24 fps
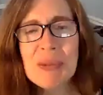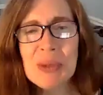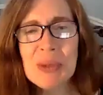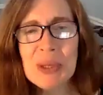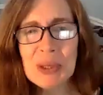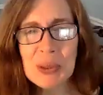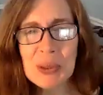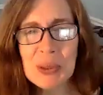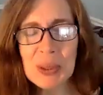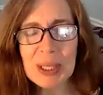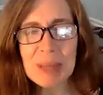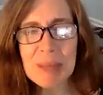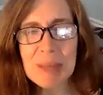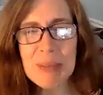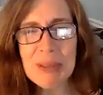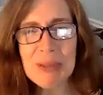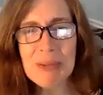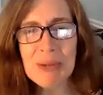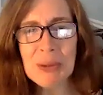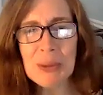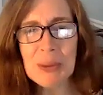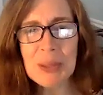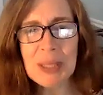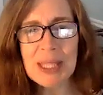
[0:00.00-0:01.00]
real quick
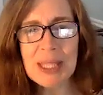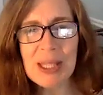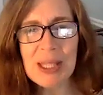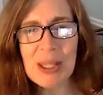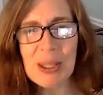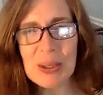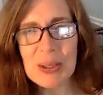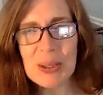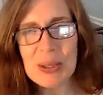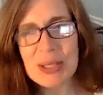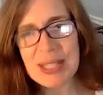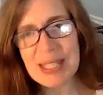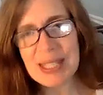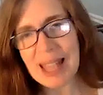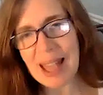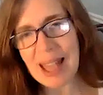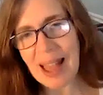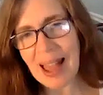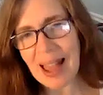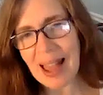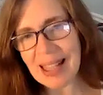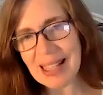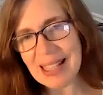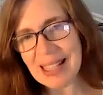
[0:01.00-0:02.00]
before we mm-hmm. close,
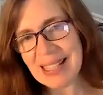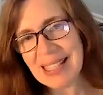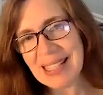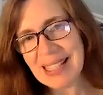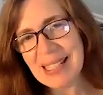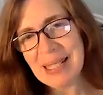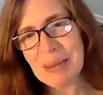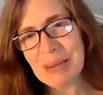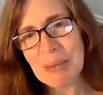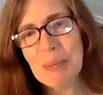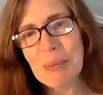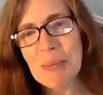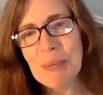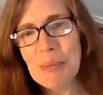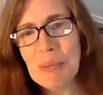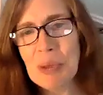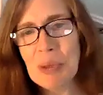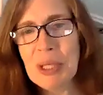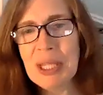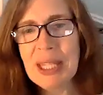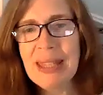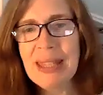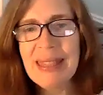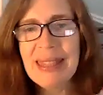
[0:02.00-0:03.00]
I see some
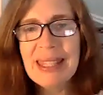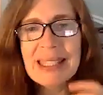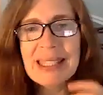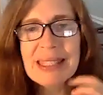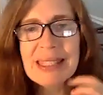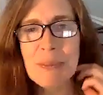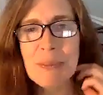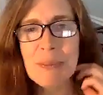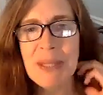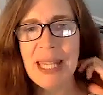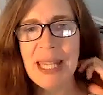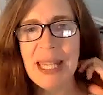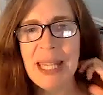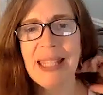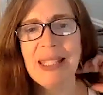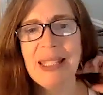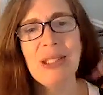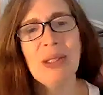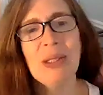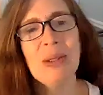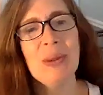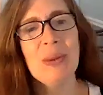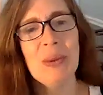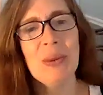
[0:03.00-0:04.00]
pretty things behind
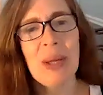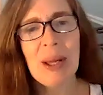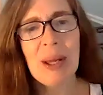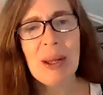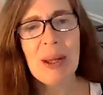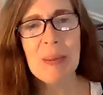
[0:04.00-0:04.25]
you. Oh,